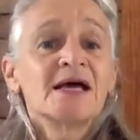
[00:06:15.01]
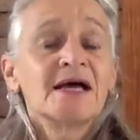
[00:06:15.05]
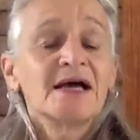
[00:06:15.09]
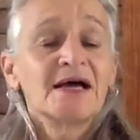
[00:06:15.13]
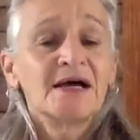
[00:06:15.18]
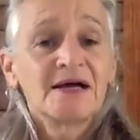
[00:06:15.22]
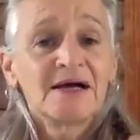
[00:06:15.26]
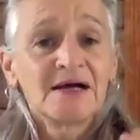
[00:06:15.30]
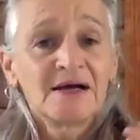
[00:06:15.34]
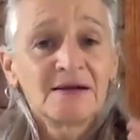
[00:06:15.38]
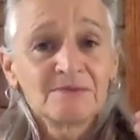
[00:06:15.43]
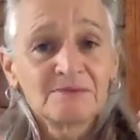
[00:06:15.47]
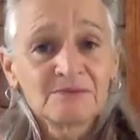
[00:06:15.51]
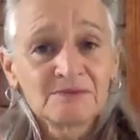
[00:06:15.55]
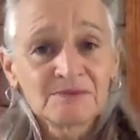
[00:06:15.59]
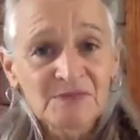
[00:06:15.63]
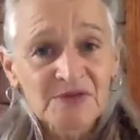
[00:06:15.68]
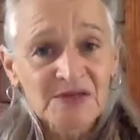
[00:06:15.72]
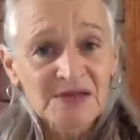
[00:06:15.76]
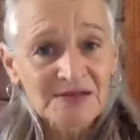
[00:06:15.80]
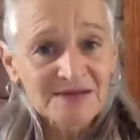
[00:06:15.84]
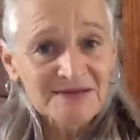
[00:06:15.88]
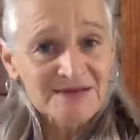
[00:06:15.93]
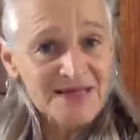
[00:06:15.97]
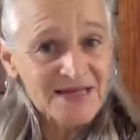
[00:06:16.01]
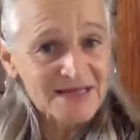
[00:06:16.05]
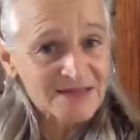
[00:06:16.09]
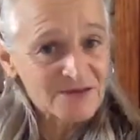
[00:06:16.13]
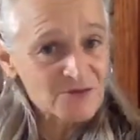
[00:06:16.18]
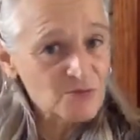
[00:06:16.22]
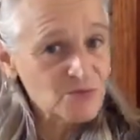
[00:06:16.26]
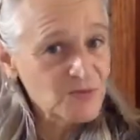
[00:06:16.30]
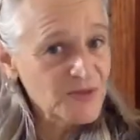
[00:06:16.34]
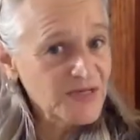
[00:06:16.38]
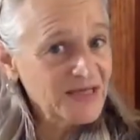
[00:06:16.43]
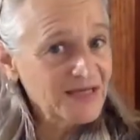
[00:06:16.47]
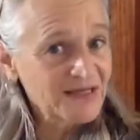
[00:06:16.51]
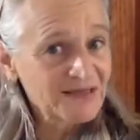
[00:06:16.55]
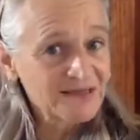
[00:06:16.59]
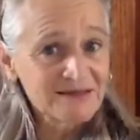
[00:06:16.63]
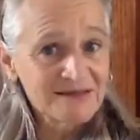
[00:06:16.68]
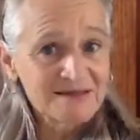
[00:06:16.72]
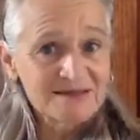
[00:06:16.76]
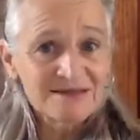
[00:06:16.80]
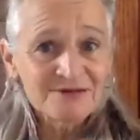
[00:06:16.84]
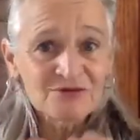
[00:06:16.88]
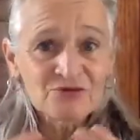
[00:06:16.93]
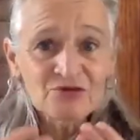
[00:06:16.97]
that we
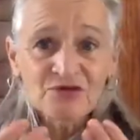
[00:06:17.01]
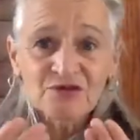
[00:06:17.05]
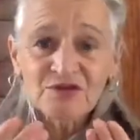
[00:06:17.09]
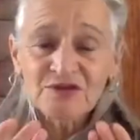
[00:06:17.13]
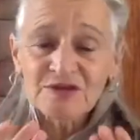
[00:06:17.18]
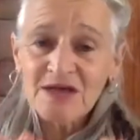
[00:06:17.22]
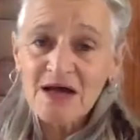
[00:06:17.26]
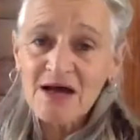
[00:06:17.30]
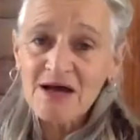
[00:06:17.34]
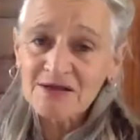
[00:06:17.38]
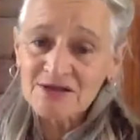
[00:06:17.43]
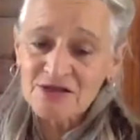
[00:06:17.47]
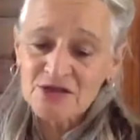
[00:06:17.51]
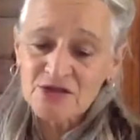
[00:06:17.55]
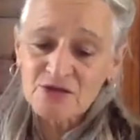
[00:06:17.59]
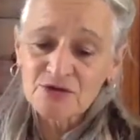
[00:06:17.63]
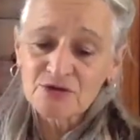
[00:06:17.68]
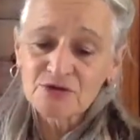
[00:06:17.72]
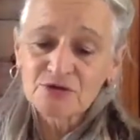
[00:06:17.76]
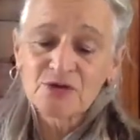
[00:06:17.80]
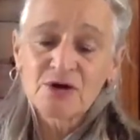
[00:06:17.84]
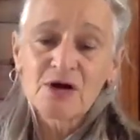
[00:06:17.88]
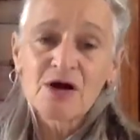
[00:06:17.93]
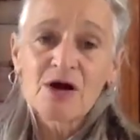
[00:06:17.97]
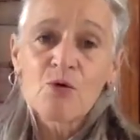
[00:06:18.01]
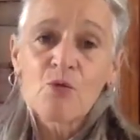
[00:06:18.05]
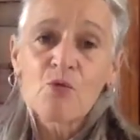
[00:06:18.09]
can start to